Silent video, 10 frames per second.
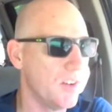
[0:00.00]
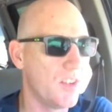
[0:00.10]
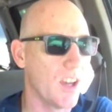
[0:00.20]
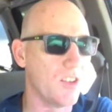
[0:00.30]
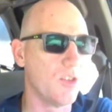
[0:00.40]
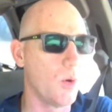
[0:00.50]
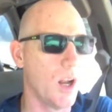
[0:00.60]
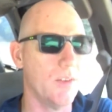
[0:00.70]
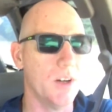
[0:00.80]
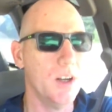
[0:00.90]
sections,
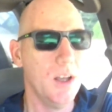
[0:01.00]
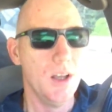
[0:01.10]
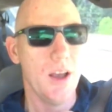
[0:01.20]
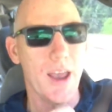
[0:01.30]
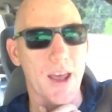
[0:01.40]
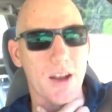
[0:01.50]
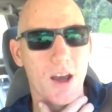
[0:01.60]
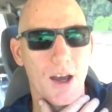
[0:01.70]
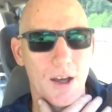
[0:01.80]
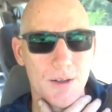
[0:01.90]
whatever. And
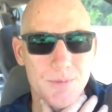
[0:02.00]
uh,